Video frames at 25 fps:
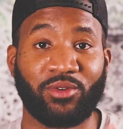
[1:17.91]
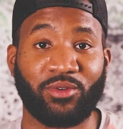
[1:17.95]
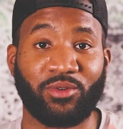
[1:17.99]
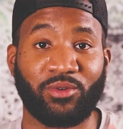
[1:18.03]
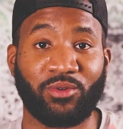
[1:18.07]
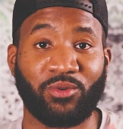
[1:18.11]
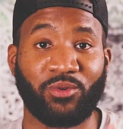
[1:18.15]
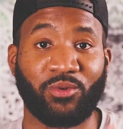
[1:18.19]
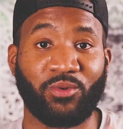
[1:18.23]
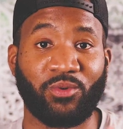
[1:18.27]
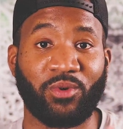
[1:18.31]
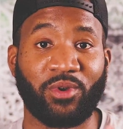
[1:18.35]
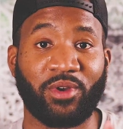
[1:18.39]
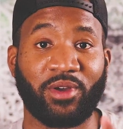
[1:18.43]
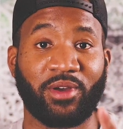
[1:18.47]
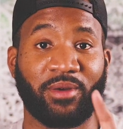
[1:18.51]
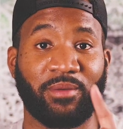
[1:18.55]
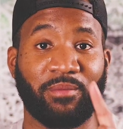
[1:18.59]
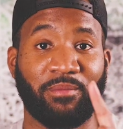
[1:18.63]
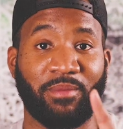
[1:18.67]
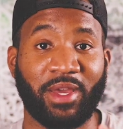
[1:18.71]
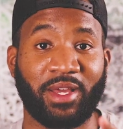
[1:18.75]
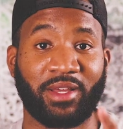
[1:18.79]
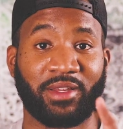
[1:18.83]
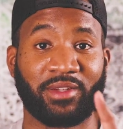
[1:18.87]
to
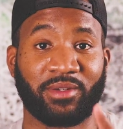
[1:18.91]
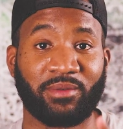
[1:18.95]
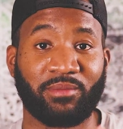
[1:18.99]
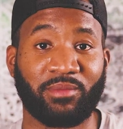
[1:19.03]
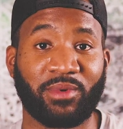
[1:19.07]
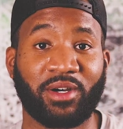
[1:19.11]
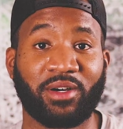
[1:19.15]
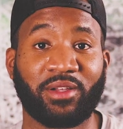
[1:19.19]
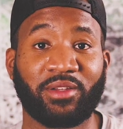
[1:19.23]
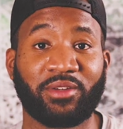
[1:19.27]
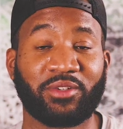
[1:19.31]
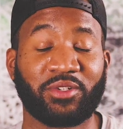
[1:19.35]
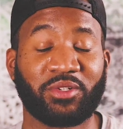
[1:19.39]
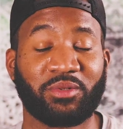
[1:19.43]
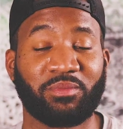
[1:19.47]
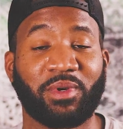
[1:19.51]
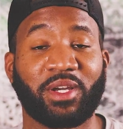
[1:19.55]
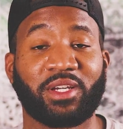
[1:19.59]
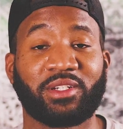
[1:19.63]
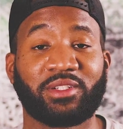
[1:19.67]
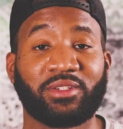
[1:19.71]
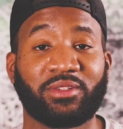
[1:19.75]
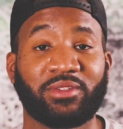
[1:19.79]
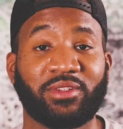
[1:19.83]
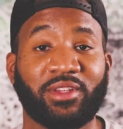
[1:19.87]
make some other
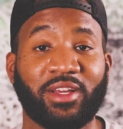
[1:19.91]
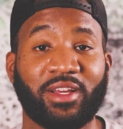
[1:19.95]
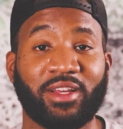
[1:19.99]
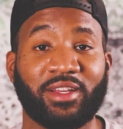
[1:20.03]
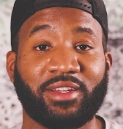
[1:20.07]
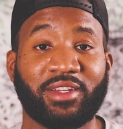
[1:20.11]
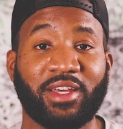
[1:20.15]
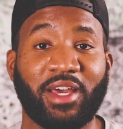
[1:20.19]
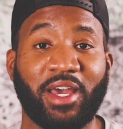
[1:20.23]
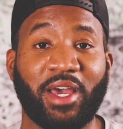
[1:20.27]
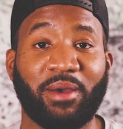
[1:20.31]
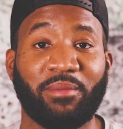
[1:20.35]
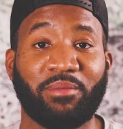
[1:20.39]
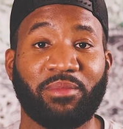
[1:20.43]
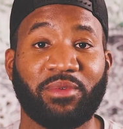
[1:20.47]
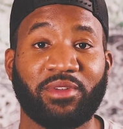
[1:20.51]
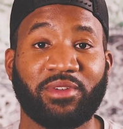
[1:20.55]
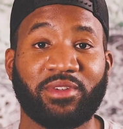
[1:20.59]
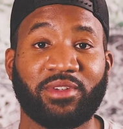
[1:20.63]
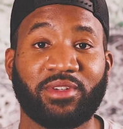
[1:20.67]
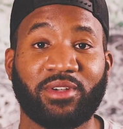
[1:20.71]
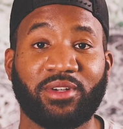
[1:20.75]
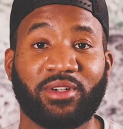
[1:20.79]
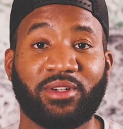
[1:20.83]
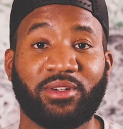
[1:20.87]
special things
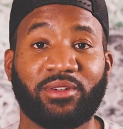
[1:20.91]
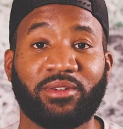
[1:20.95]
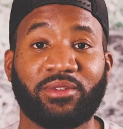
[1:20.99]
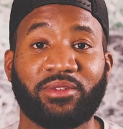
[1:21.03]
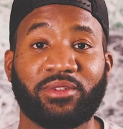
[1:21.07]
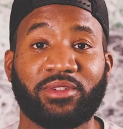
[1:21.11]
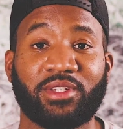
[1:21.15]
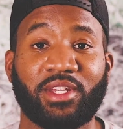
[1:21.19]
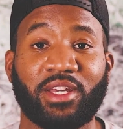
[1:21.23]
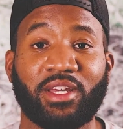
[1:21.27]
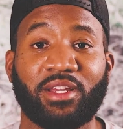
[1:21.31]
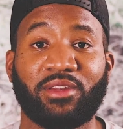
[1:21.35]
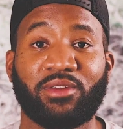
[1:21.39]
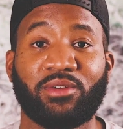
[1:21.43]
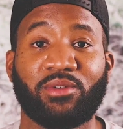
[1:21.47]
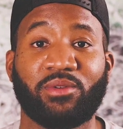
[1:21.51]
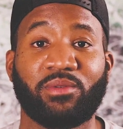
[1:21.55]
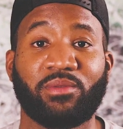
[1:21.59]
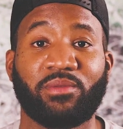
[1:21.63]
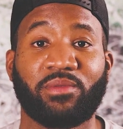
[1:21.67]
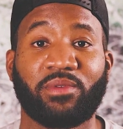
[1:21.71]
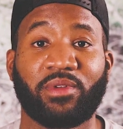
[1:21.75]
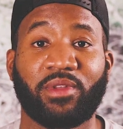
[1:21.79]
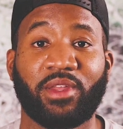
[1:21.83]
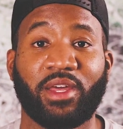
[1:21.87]
happen. So stay
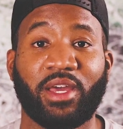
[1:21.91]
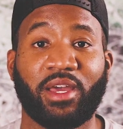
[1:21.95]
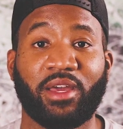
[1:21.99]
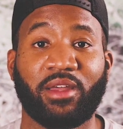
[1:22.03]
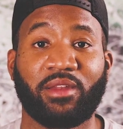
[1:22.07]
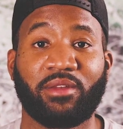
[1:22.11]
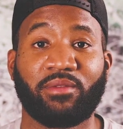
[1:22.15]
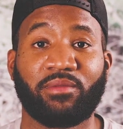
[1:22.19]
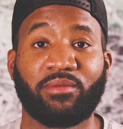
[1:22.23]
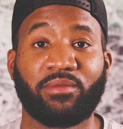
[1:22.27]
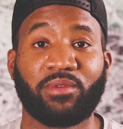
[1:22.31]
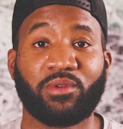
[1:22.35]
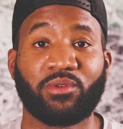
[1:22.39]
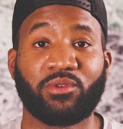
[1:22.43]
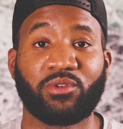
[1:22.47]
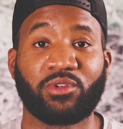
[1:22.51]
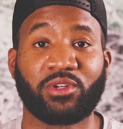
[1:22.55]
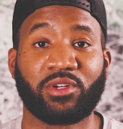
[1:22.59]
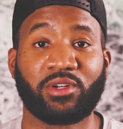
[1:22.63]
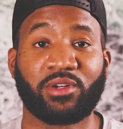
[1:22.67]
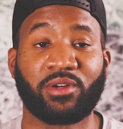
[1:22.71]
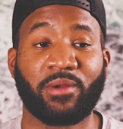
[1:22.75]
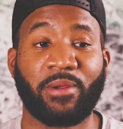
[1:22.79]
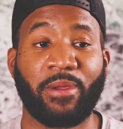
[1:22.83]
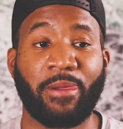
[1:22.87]
tuned for that in the
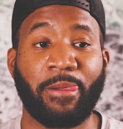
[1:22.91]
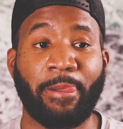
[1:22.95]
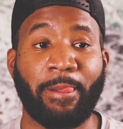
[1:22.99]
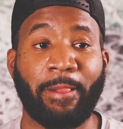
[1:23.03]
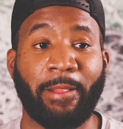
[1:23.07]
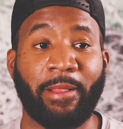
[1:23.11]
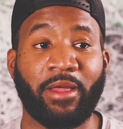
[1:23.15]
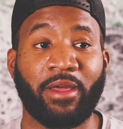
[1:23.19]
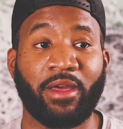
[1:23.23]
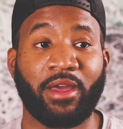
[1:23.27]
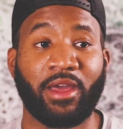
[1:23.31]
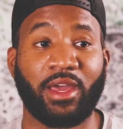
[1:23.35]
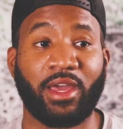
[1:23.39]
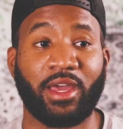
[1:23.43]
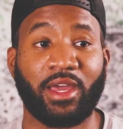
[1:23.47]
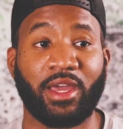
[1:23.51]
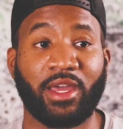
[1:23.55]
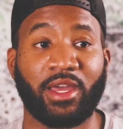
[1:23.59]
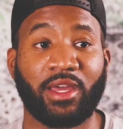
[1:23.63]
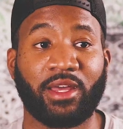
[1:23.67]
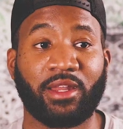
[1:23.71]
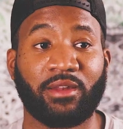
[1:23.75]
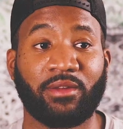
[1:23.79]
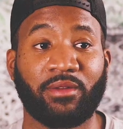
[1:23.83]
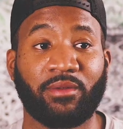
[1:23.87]
future.
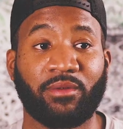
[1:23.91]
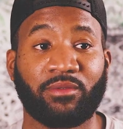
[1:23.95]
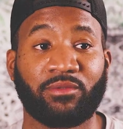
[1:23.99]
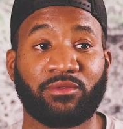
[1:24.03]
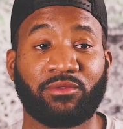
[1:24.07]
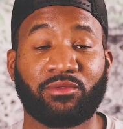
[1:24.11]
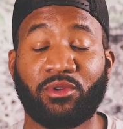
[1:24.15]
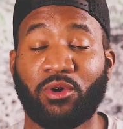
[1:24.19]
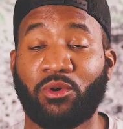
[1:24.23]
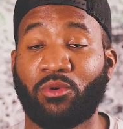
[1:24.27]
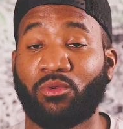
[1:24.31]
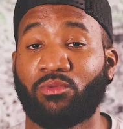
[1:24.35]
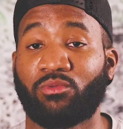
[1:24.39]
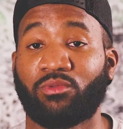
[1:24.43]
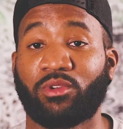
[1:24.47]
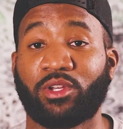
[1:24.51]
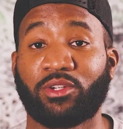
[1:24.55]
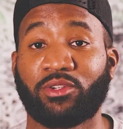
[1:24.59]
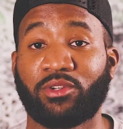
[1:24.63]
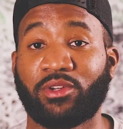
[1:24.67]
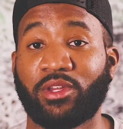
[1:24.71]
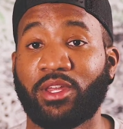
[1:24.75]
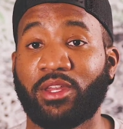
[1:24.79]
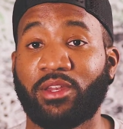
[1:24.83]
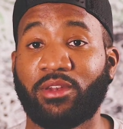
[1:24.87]
And so
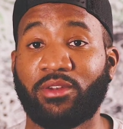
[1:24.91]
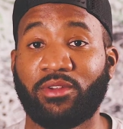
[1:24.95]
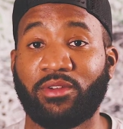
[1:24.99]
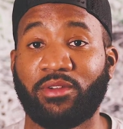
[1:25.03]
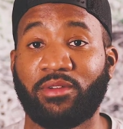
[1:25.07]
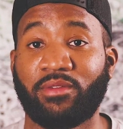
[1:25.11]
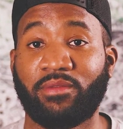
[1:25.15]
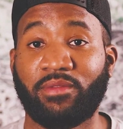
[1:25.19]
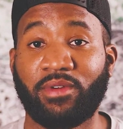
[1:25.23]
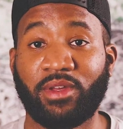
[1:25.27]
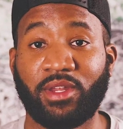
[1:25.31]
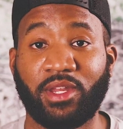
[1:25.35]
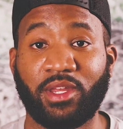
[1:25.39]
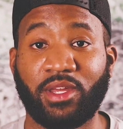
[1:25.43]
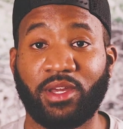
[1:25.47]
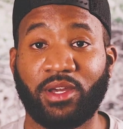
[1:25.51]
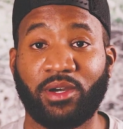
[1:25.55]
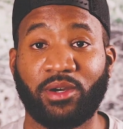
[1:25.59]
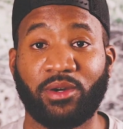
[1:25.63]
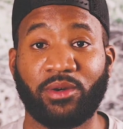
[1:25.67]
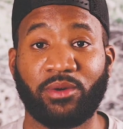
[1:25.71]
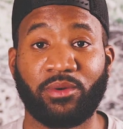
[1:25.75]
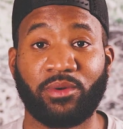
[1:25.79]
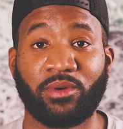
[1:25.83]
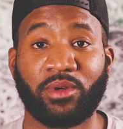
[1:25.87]
let's get into the
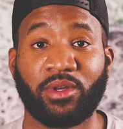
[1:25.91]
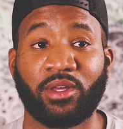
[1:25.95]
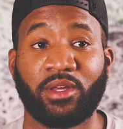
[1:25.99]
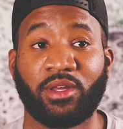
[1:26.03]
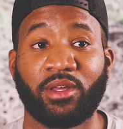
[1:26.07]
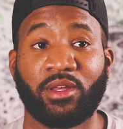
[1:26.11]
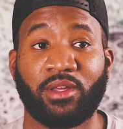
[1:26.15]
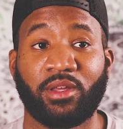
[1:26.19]
video.